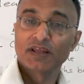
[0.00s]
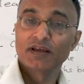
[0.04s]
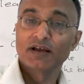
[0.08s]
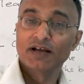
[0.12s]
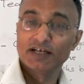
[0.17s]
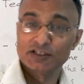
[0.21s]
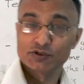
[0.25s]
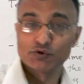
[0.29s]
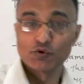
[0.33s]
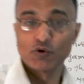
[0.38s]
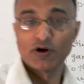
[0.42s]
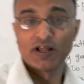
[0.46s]

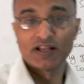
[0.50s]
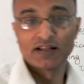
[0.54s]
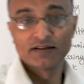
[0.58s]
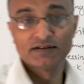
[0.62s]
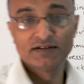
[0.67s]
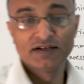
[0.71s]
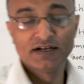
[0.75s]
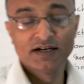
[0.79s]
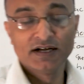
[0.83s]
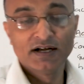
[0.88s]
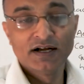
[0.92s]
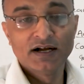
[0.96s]
as well.
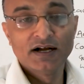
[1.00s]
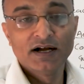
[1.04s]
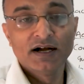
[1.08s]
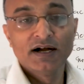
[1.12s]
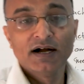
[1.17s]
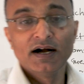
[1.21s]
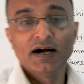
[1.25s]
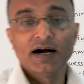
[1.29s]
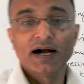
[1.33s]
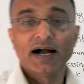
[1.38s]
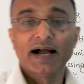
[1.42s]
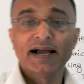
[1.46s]

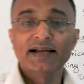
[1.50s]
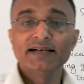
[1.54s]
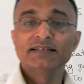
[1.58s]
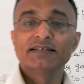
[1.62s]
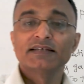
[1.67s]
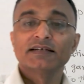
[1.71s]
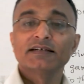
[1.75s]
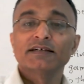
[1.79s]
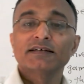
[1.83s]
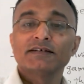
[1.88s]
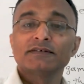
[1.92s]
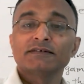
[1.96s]

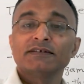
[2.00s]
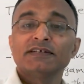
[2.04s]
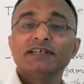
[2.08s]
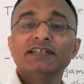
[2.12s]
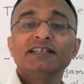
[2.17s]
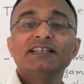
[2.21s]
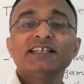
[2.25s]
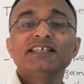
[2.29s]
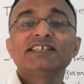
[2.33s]
And in